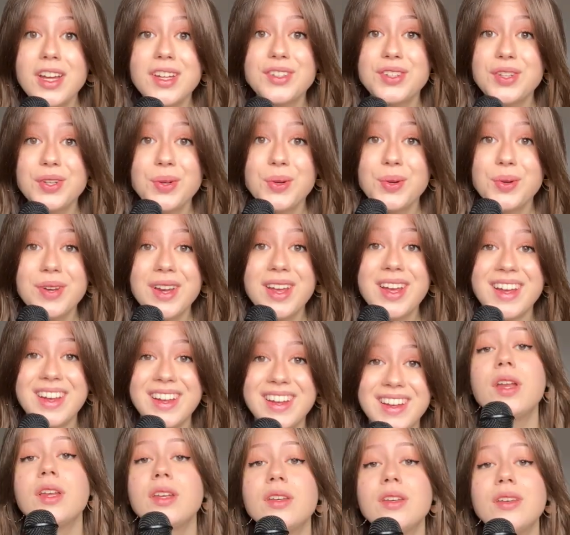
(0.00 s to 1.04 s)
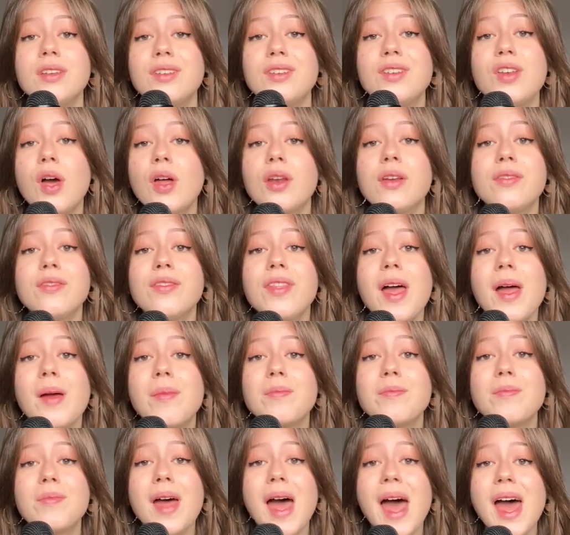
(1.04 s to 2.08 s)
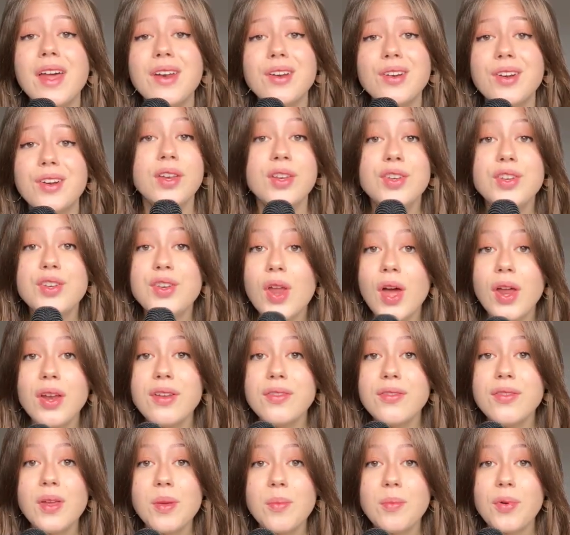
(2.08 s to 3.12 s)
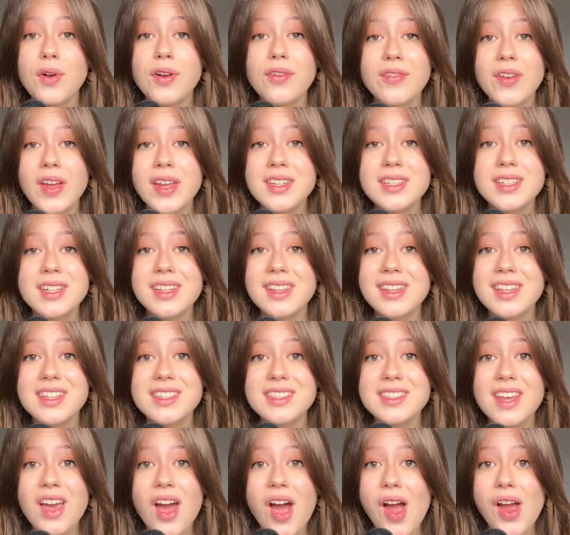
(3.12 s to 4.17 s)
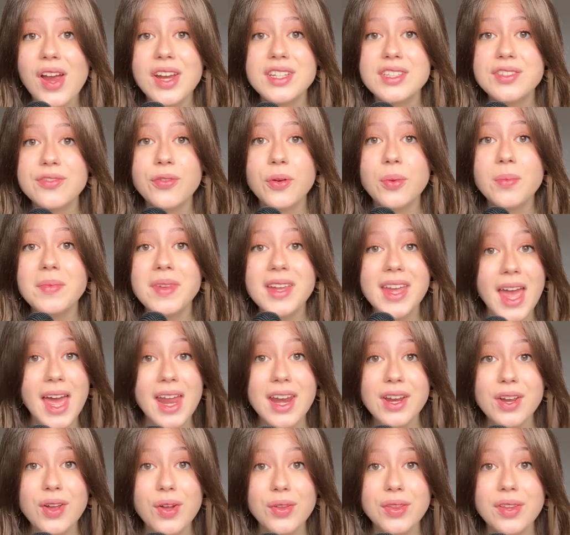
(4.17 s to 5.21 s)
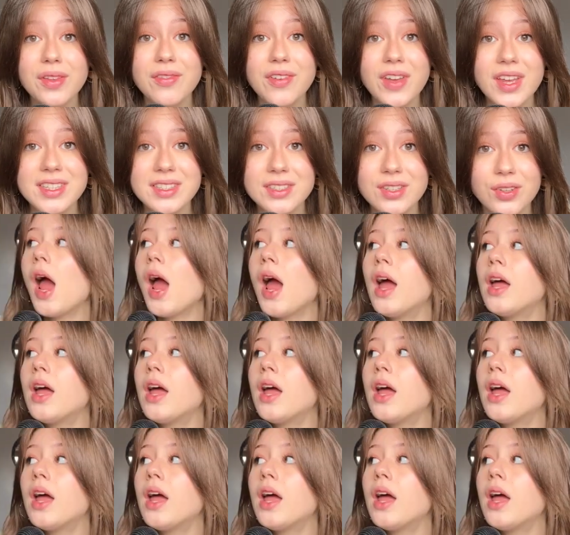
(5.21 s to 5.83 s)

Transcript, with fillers: dude. But none of that mattered. None of it prevented these guys from getting on the vessel.